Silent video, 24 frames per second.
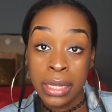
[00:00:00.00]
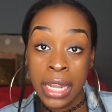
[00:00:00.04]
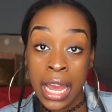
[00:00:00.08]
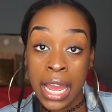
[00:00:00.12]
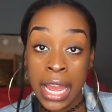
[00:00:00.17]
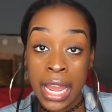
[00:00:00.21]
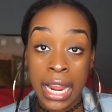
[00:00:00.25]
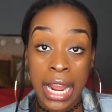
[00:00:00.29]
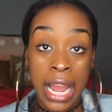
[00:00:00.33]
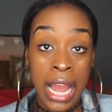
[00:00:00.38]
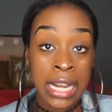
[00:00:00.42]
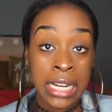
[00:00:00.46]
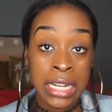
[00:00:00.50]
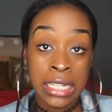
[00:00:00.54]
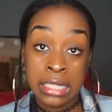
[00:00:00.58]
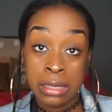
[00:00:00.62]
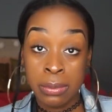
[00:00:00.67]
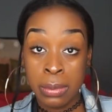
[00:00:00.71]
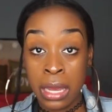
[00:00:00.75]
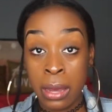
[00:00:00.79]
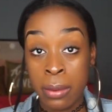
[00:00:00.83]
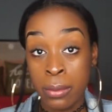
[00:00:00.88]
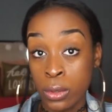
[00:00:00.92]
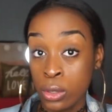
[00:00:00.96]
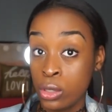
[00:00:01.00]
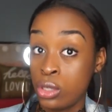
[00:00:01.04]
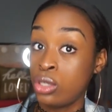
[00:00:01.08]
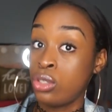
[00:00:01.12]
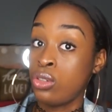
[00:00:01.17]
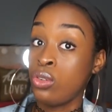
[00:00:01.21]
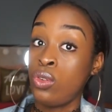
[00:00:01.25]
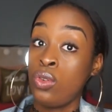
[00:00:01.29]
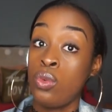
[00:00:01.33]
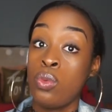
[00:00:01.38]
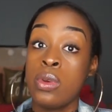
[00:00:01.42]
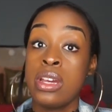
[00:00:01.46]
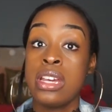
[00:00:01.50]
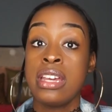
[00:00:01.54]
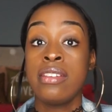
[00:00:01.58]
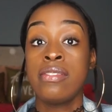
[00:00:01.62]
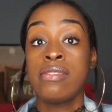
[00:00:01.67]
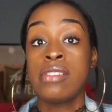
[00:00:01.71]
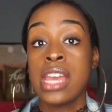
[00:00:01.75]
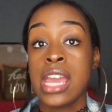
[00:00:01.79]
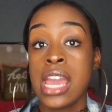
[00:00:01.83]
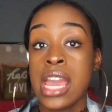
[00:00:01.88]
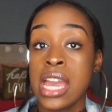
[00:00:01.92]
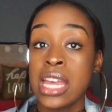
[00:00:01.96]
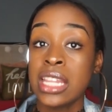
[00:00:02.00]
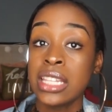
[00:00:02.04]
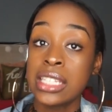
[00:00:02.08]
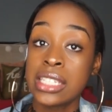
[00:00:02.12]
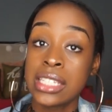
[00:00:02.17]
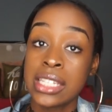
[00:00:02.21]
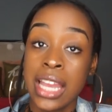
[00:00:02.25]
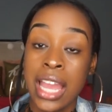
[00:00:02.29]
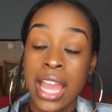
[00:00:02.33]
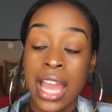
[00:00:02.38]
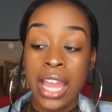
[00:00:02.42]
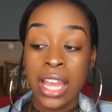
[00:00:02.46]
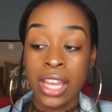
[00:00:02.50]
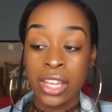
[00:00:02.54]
Like, I need to be able to do the weave dance.